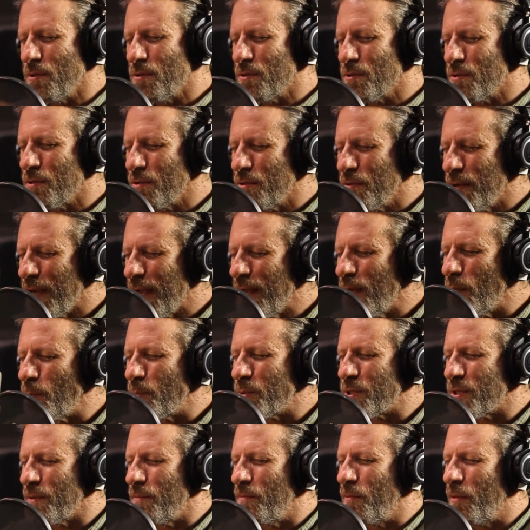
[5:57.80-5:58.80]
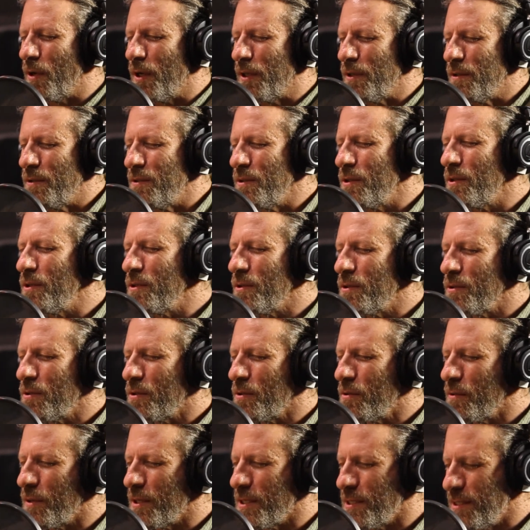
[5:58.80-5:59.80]
to help someone
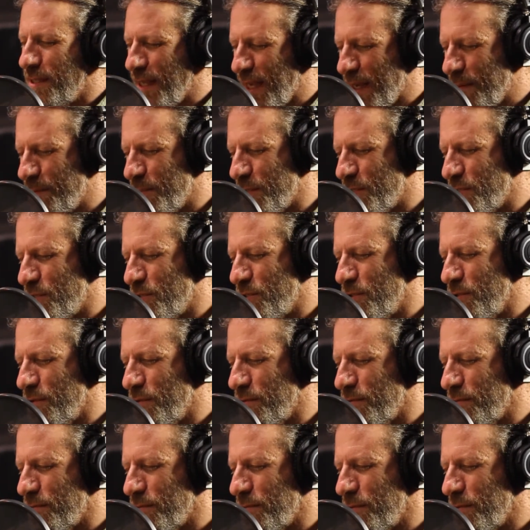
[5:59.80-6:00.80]
who has damaged you,